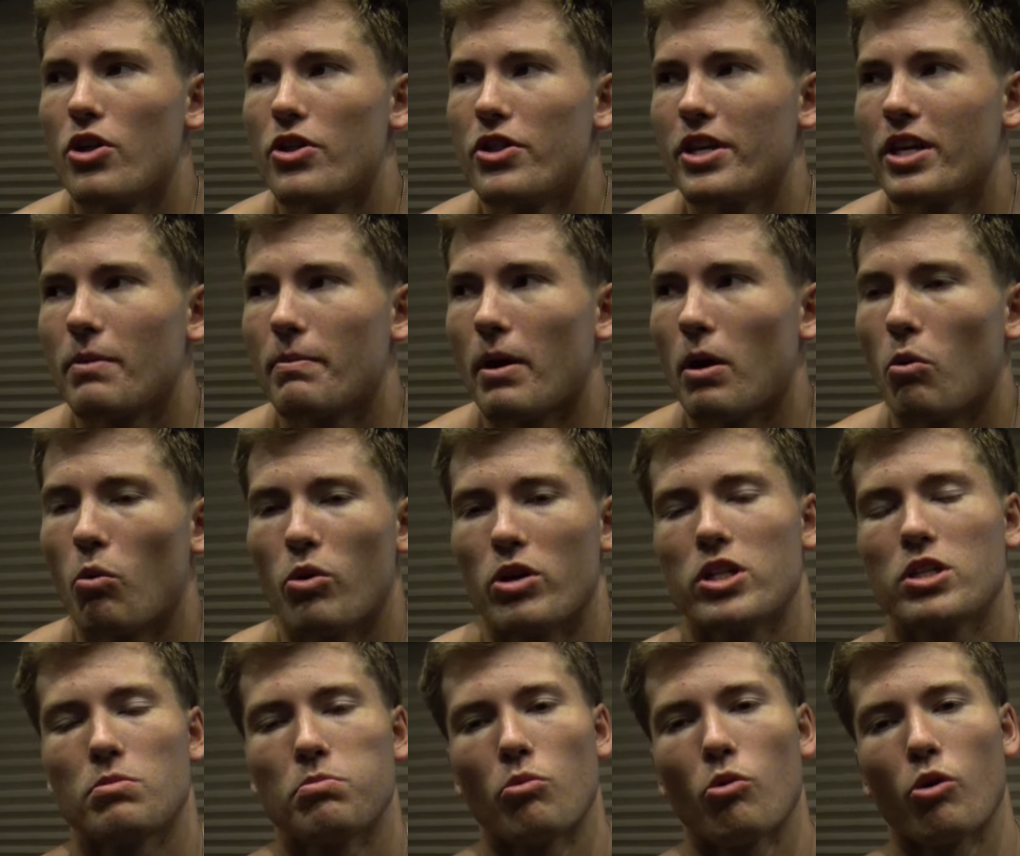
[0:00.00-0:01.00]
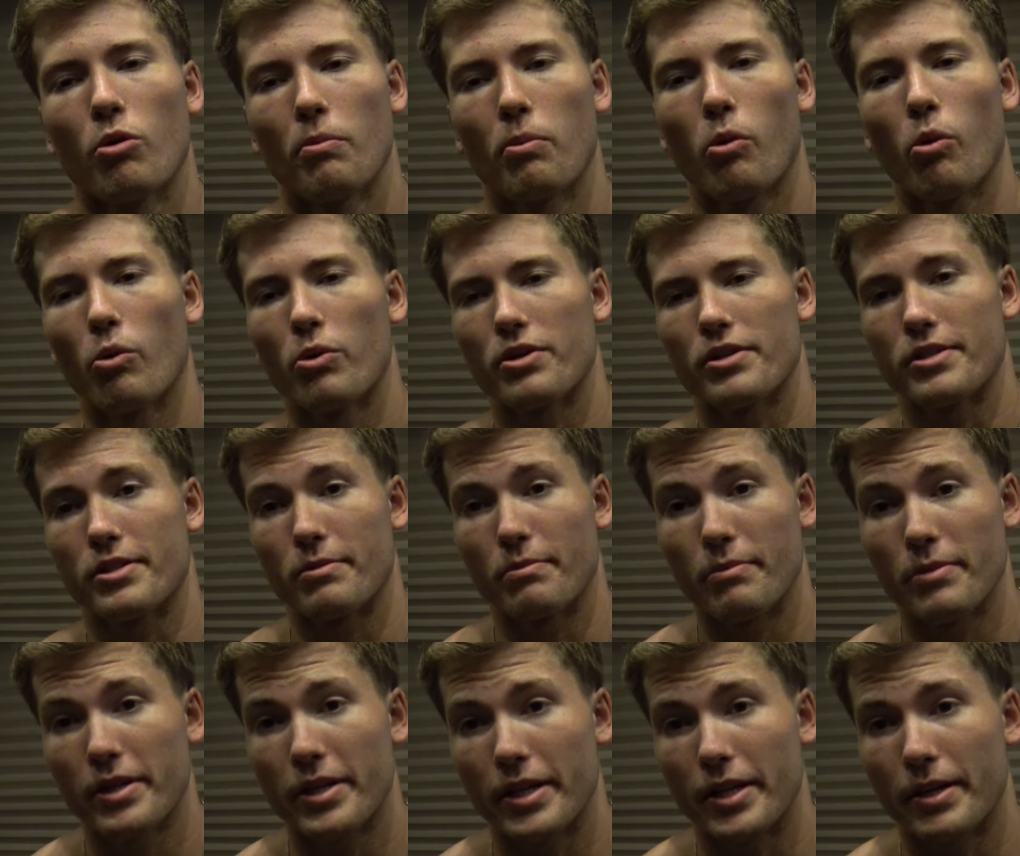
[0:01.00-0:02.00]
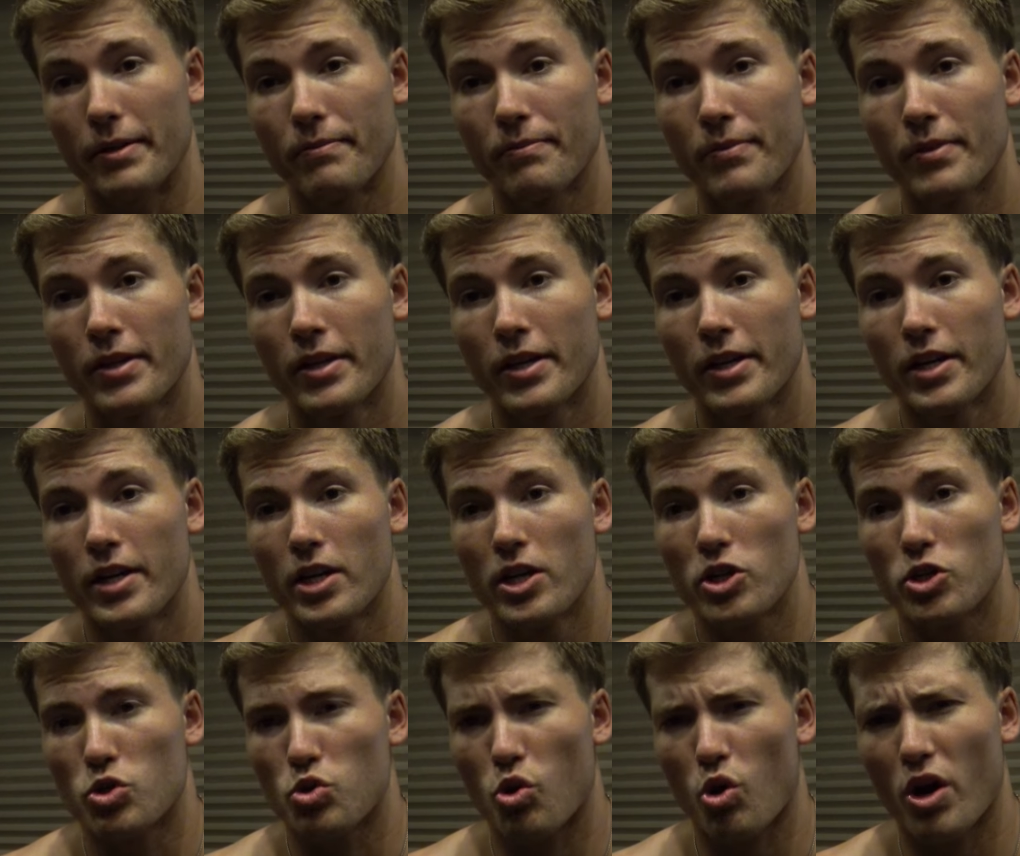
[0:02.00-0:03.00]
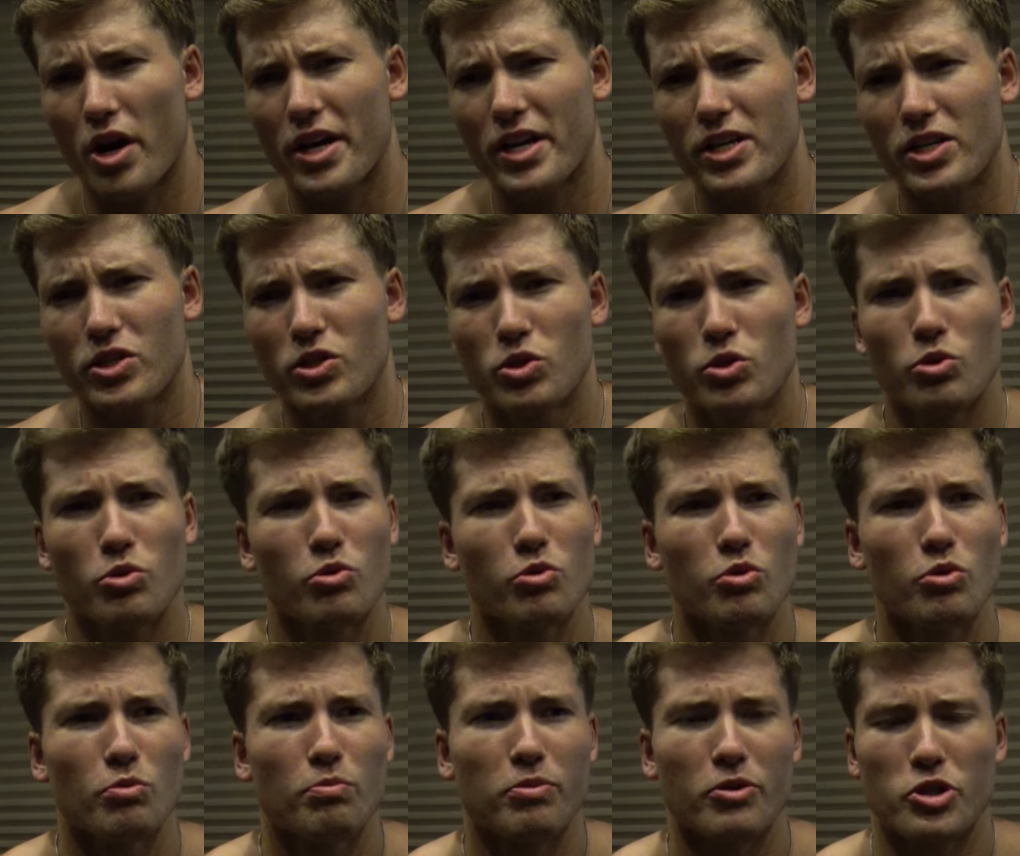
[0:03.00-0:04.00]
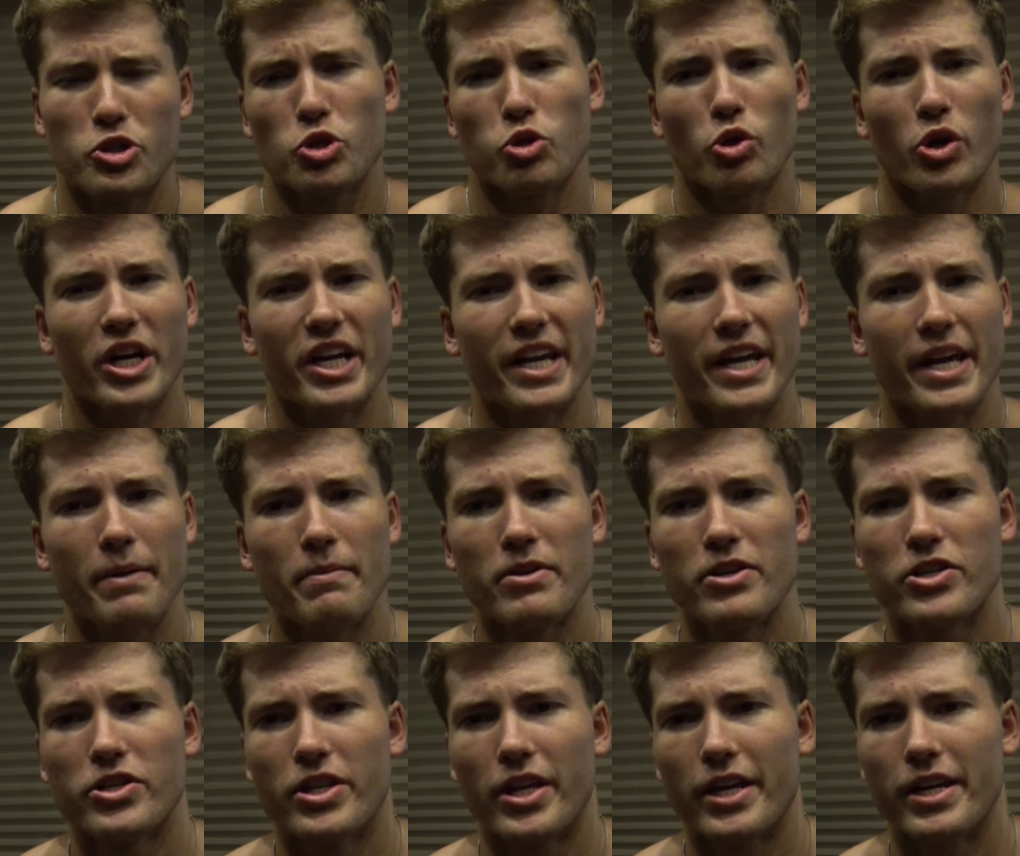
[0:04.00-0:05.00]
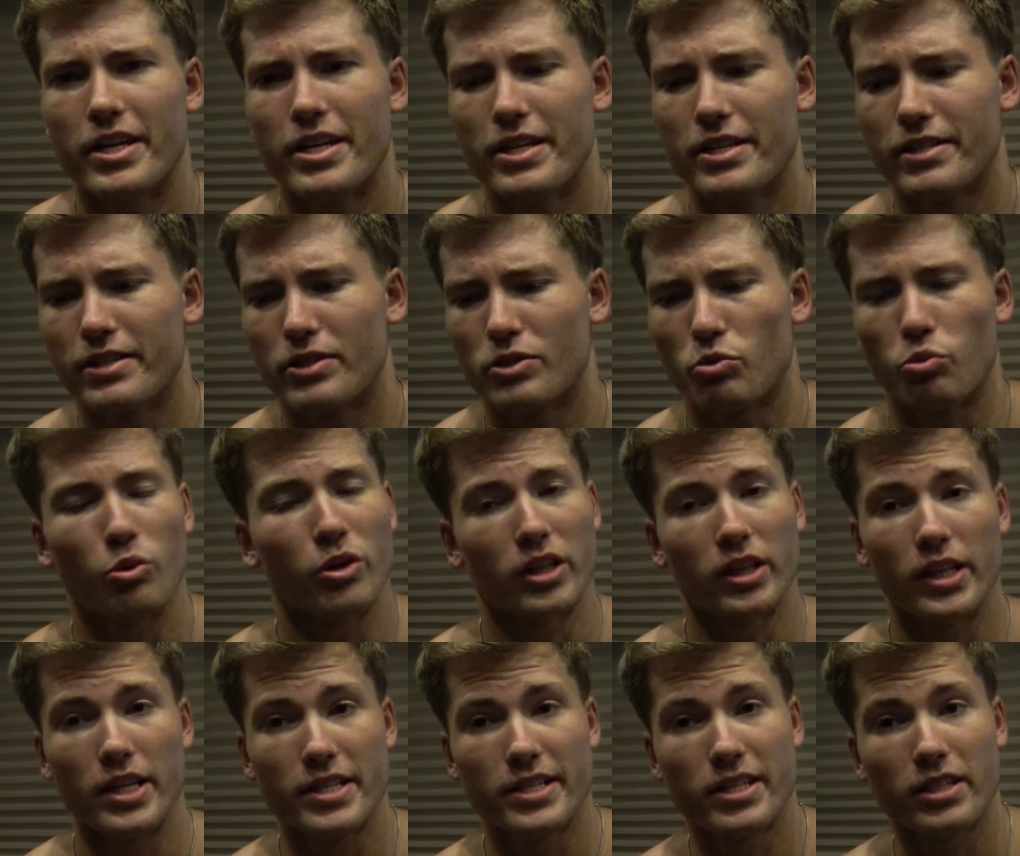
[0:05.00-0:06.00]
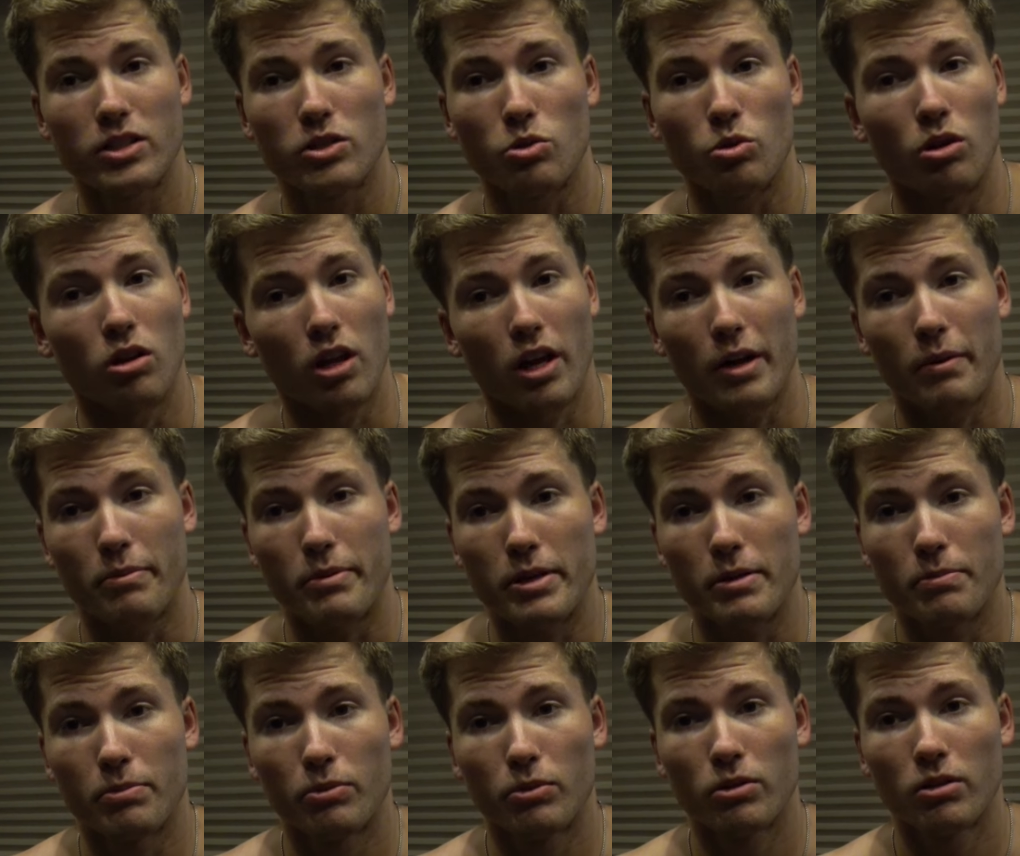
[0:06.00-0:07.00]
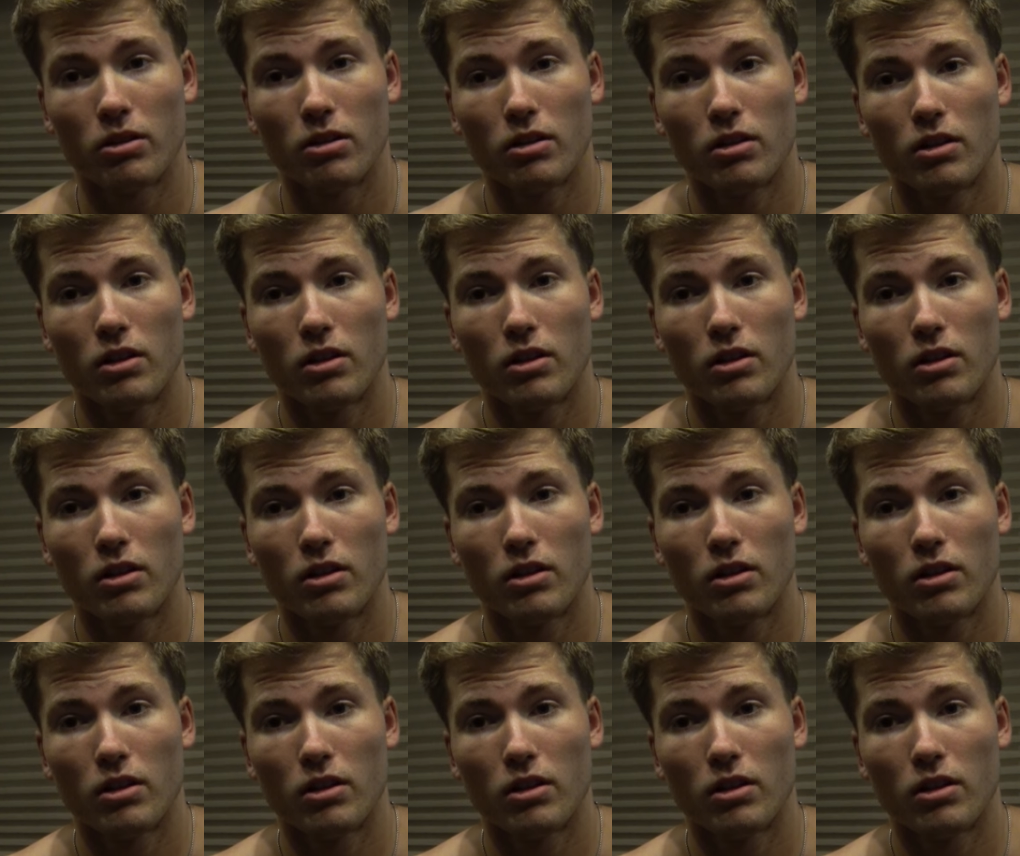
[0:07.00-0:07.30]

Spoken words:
think about what's more important to me. Trying to portray an image that isn't realistic to a lot of people.